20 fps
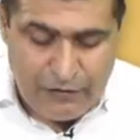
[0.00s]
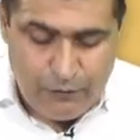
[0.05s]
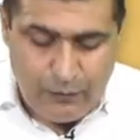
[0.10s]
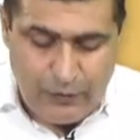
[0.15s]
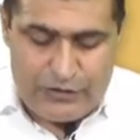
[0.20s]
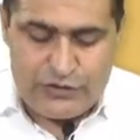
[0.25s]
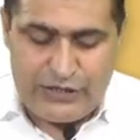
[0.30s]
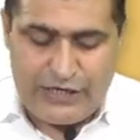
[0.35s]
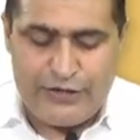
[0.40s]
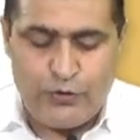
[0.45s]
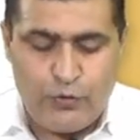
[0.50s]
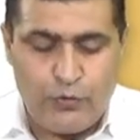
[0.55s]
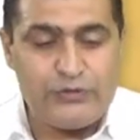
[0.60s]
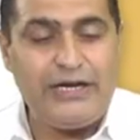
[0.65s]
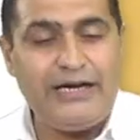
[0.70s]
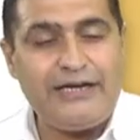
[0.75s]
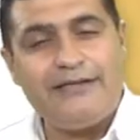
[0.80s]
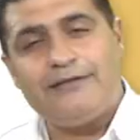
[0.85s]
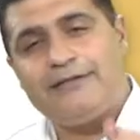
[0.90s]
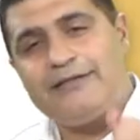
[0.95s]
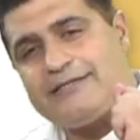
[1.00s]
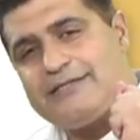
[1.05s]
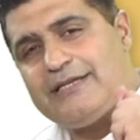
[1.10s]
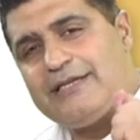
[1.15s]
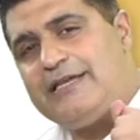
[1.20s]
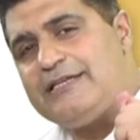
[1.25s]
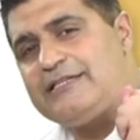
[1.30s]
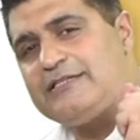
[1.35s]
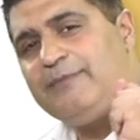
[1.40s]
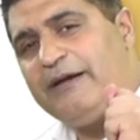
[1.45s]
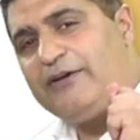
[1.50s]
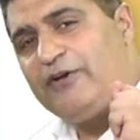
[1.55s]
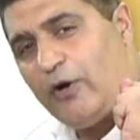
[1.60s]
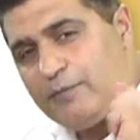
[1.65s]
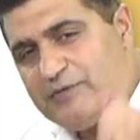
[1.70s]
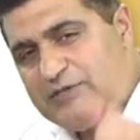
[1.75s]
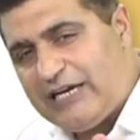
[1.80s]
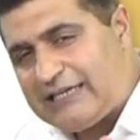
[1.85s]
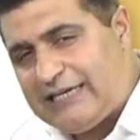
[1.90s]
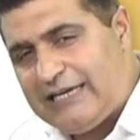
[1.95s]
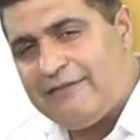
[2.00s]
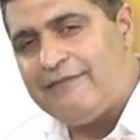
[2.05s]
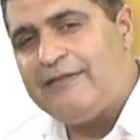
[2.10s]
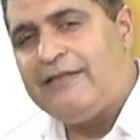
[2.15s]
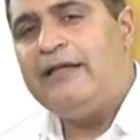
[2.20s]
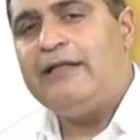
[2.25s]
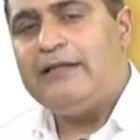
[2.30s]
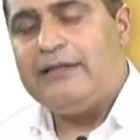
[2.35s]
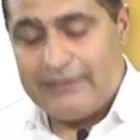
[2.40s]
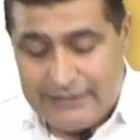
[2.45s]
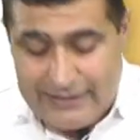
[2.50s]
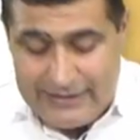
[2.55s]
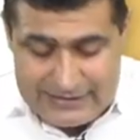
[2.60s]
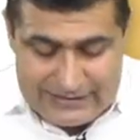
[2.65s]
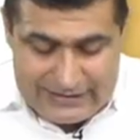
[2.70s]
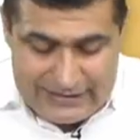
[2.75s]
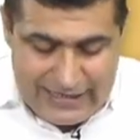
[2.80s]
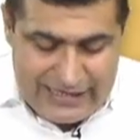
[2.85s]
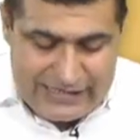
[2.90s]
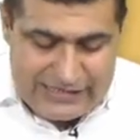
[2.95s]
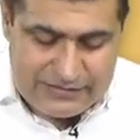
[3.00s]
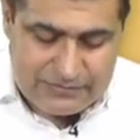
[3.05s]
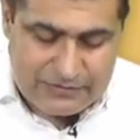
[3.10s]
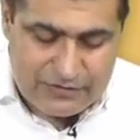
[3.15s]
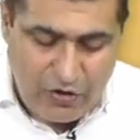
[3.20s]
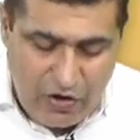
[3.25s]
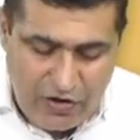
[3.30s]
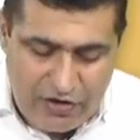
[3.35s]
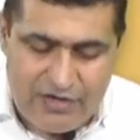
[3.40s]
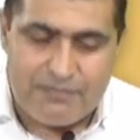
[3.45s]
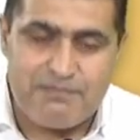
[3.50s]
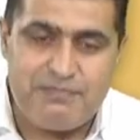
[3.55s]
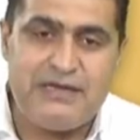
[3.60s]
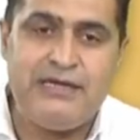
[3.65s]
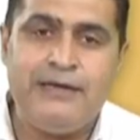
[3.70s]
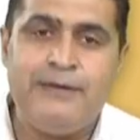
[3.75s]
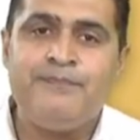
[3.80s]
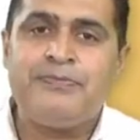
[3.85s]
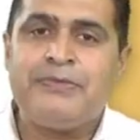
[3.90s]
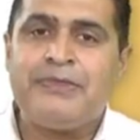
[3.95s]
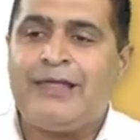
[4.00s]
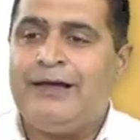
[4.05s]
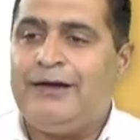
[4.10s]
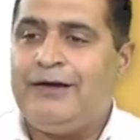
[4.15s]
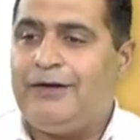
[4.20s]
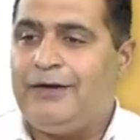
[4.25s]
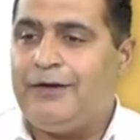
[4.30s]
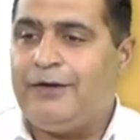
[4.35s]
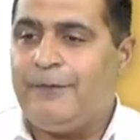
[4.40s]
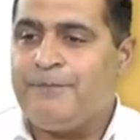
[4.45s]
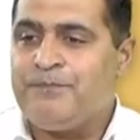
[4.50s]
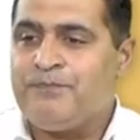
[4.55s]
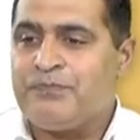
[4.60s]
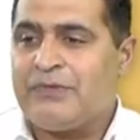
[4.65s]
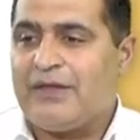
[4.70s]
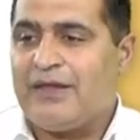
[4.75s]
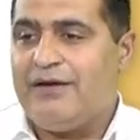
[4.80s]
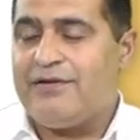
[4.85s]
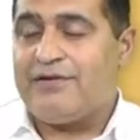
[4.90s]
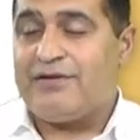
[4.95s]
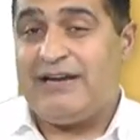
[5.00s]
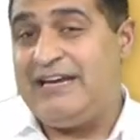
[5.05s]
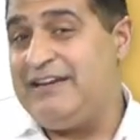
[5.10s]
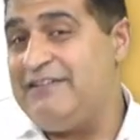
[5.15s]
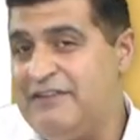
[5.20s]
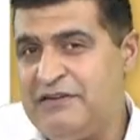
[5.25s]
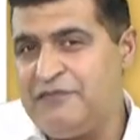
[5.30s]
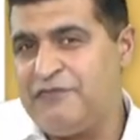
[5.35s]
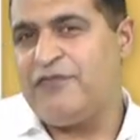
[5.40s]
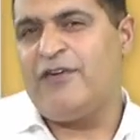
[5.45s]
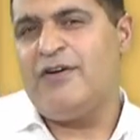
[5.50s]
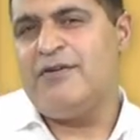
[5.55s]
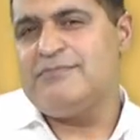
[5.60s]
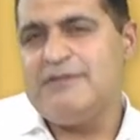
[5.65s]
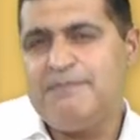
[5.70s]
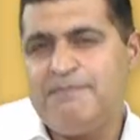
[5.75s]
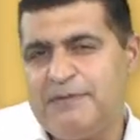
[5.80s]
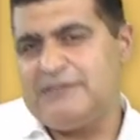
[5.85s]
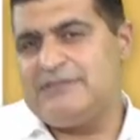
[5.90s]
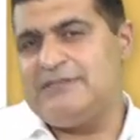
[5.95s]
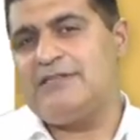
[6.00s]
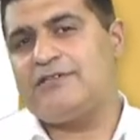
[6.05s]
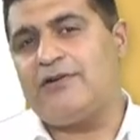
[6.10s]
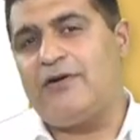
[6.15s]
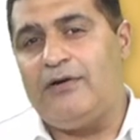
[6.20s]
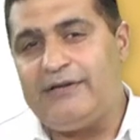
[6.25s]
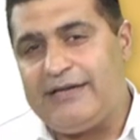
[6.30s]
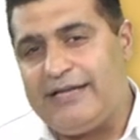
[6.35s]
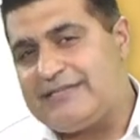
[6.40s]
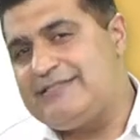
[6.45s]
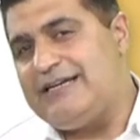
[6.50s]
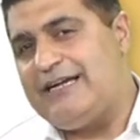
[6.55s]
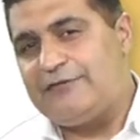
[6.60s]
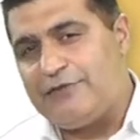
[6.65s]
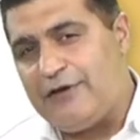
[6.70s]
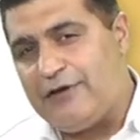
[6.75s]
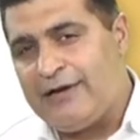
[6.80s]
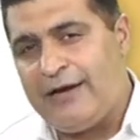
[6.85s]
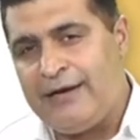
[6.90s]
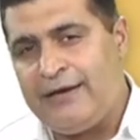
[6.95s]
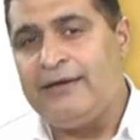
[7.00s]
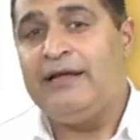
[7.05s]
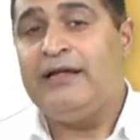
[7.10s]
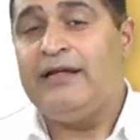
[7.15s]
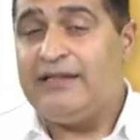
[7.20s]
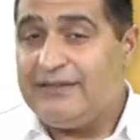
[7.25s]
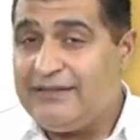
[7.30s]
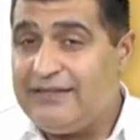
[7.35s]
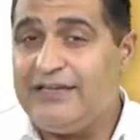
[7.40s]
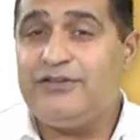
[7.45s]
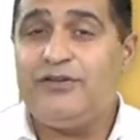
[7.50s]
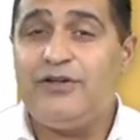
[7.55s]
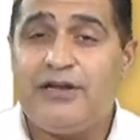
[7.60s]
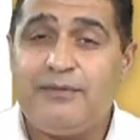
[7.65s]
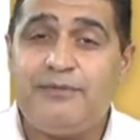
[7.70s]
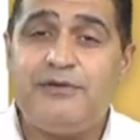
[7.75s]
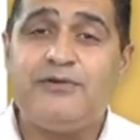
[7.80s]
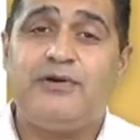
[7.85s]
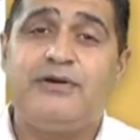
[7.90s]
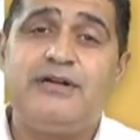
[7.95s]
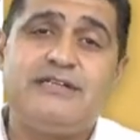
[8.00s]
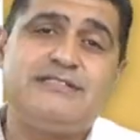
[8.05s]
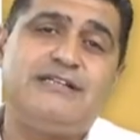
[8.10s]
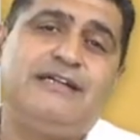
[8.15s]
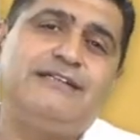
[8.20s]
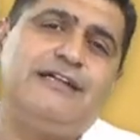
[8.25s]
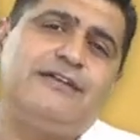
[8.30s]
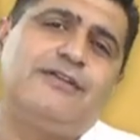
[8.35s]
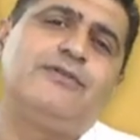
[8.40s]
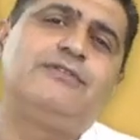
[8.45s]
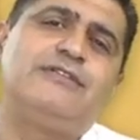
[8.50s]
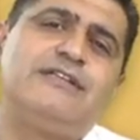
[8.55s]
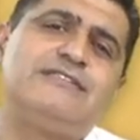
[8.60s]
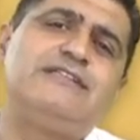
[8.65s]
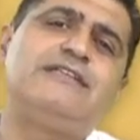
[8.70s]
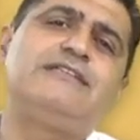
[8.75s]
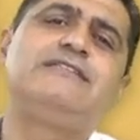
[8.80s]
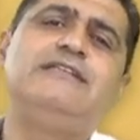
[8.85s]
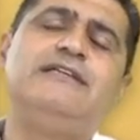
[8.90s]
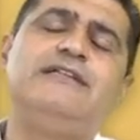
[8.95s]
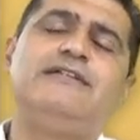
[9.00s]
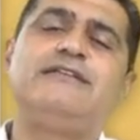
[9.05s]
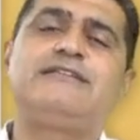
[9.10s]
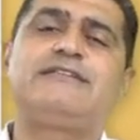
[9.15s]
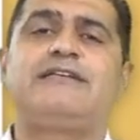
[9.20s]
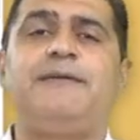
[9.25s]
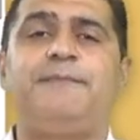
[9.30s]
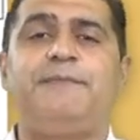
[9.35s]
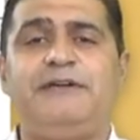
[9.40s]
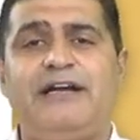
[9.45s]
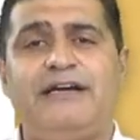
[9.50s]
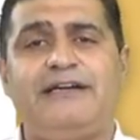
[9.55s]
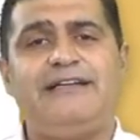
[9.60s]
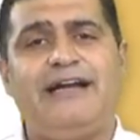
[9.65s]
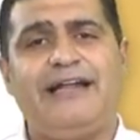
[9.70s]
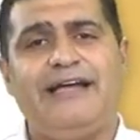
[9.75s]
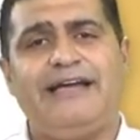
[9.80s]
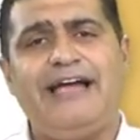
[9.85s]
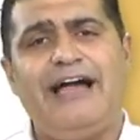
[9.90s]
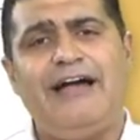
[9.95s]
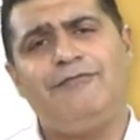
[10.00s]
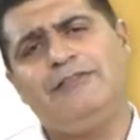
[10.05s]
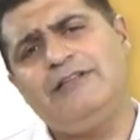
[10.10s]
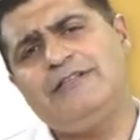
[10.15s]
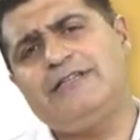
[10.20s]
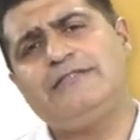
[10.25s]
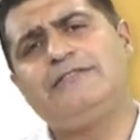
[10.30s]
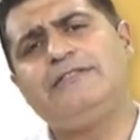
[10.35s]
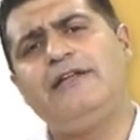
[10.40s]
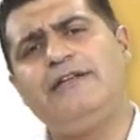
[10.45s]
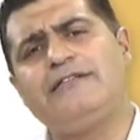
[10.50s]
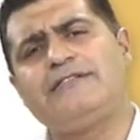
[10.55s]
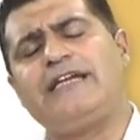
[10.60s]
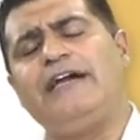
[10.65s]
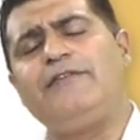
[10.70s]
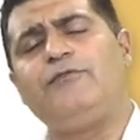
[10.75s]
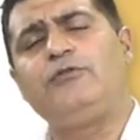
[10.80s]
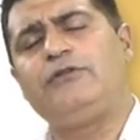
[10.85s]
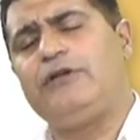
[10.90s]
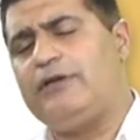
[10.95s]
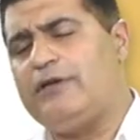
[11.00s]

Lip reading: once I know that this is my objective, this is gonna be relevant from the business context that we are in, then you're able to understand that, you know, this is the risk appetite that I have, this is the risk I would,